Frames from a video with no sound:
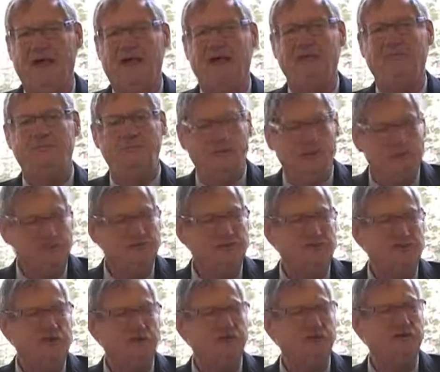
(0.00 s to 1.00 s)

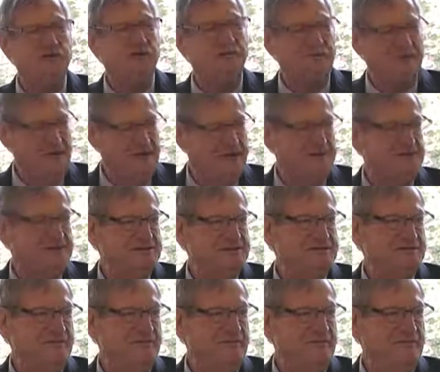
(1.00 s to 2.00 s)
Abuse took place
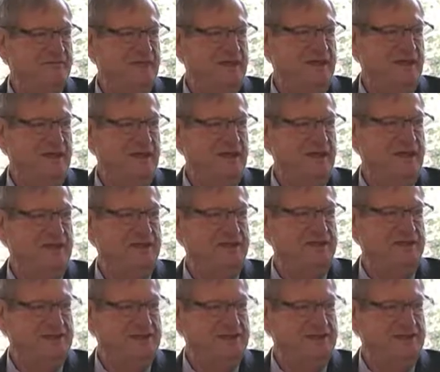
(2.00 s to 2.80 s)
in